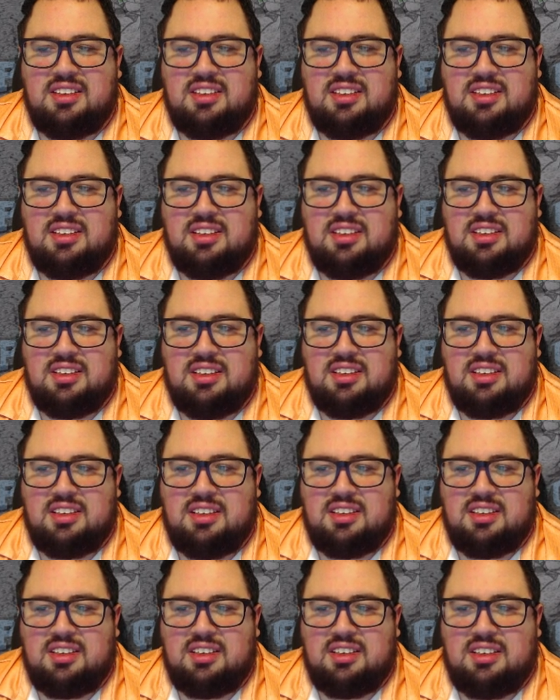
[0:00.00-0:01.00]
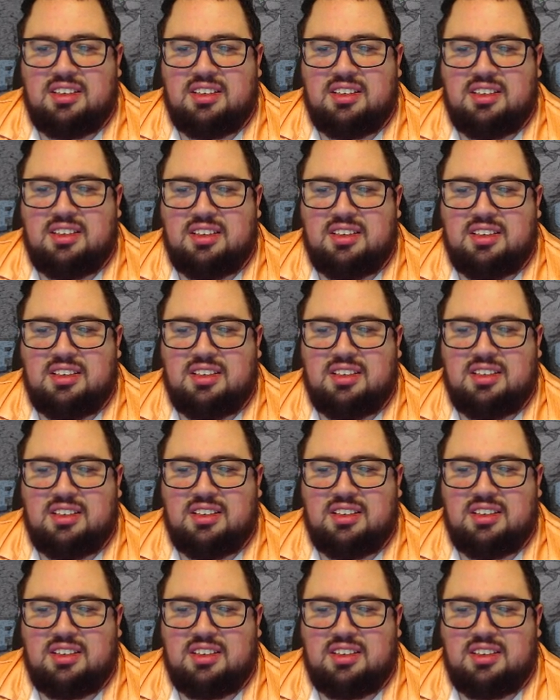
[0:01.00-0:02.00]

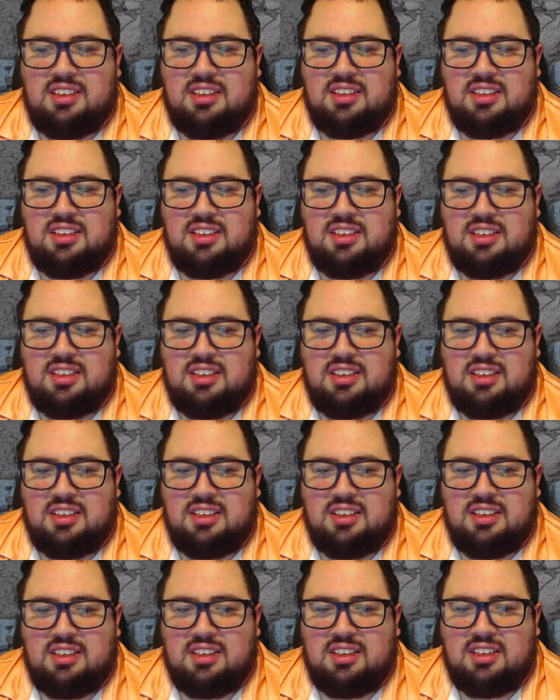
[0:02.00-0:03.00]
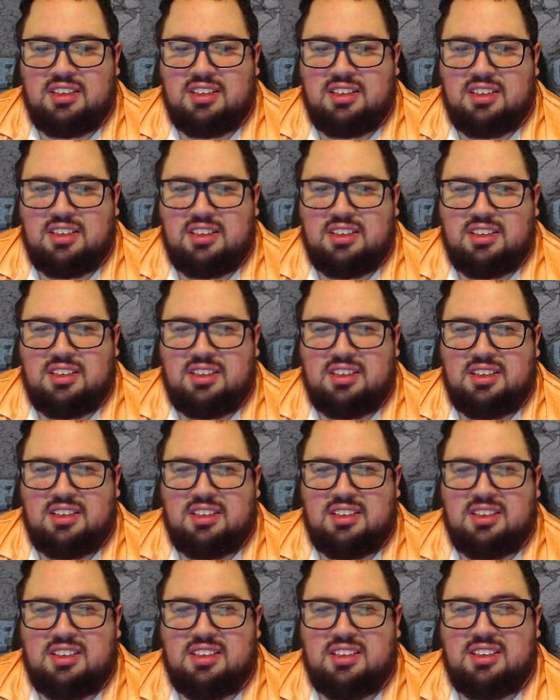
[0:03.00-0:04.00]

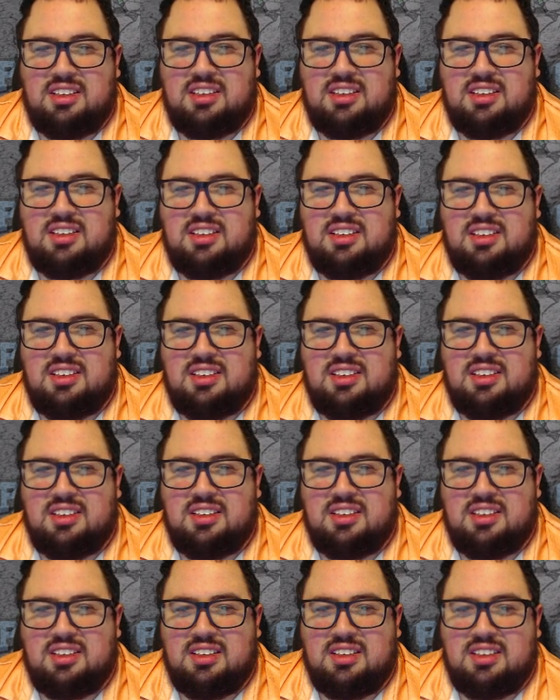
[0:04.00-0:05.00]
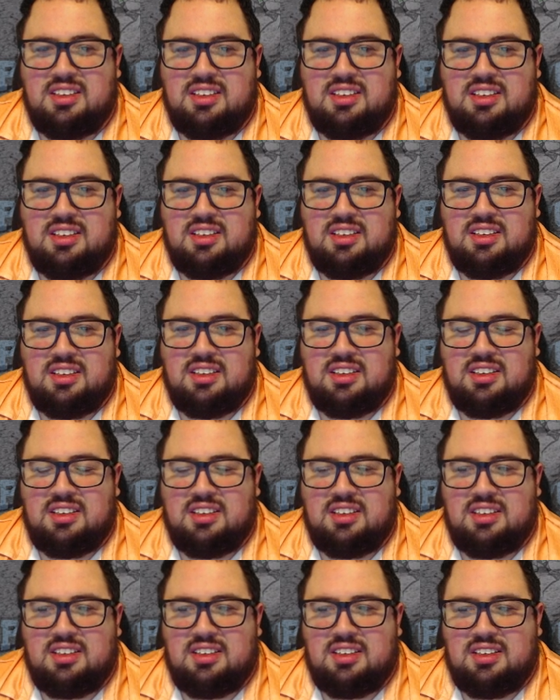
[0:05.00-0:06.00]

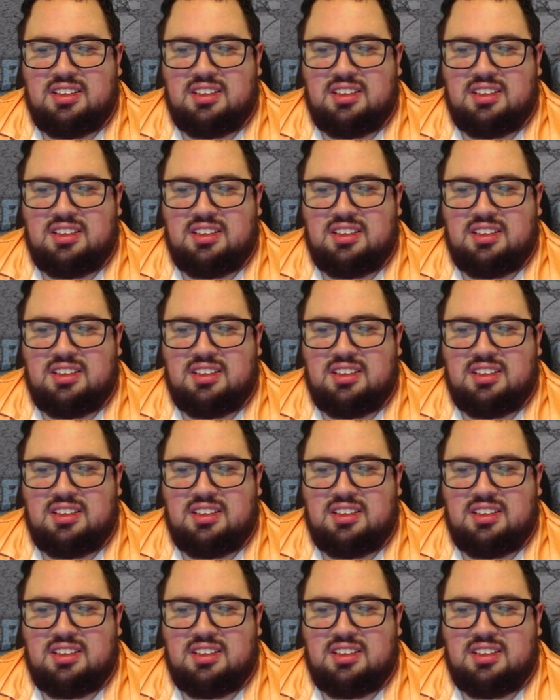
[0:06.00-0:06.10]
(not speaking)